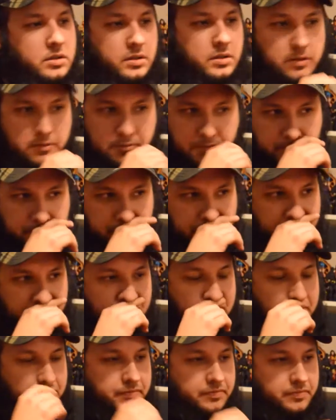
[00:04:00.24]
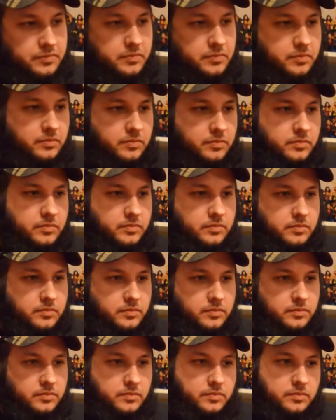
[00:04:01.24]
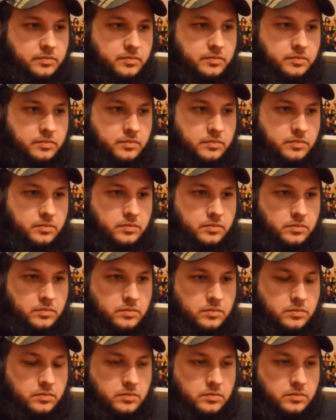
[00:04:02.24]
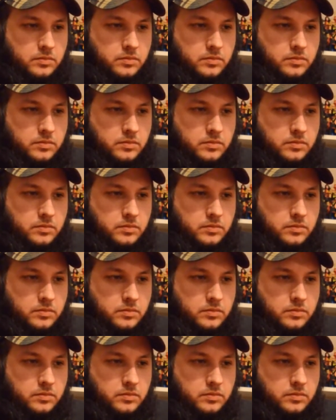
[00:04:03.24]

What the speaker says: (not speaking)